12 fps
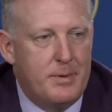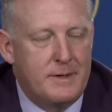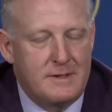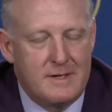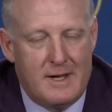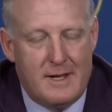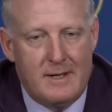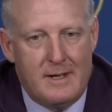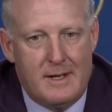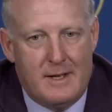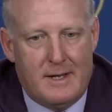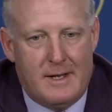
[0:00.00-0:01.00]
But
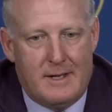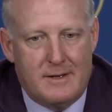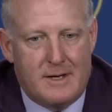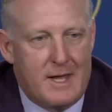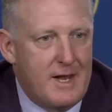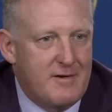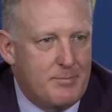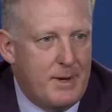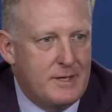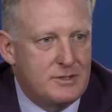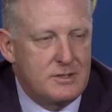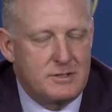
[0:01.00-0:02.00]
you got to have
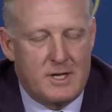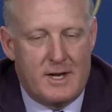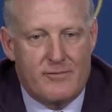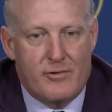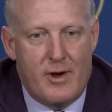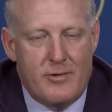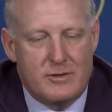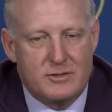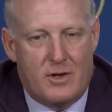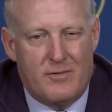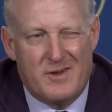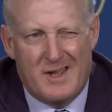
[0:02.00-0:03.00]
patience, you got to have great
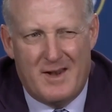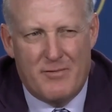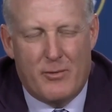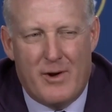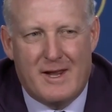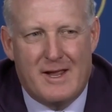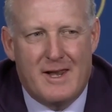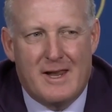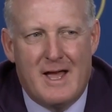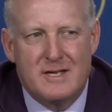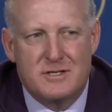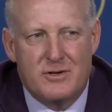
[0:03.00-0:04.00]
resolve, and you got to have the right kind of
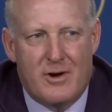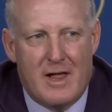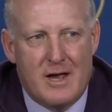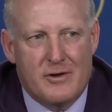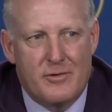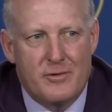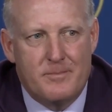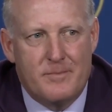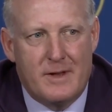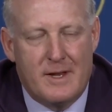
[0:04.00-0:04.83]
guys in your locker room.